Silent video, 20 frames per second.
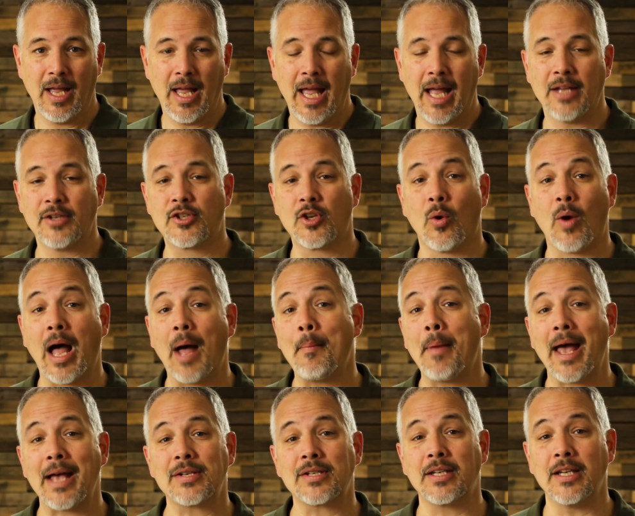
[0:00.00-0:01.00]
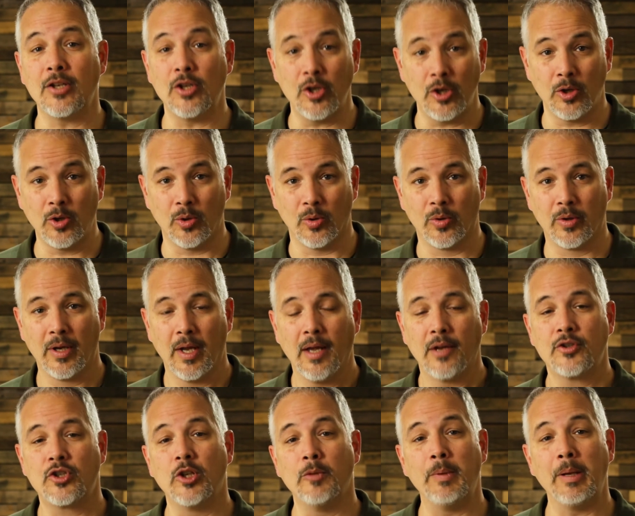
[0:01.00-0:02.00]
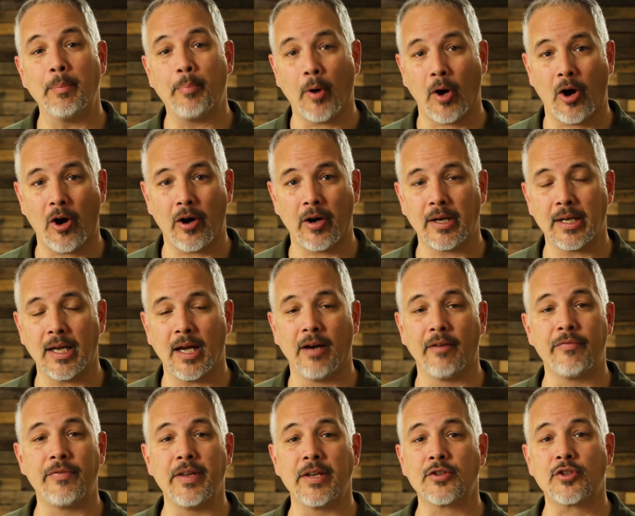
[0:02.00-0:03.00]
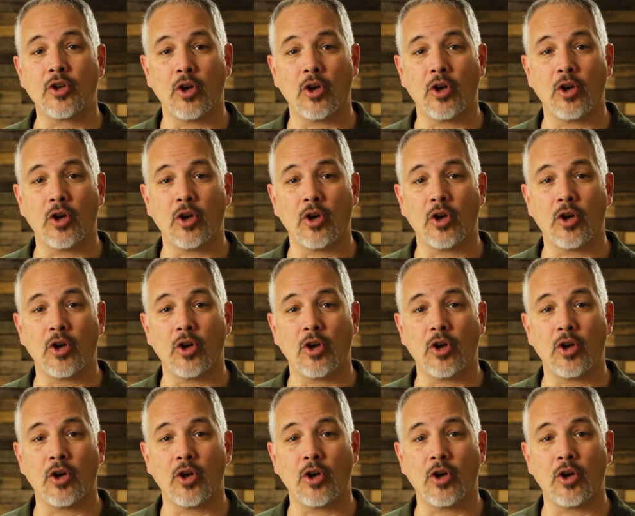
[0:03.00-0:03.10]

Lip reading: And so I'm asking you to be part of this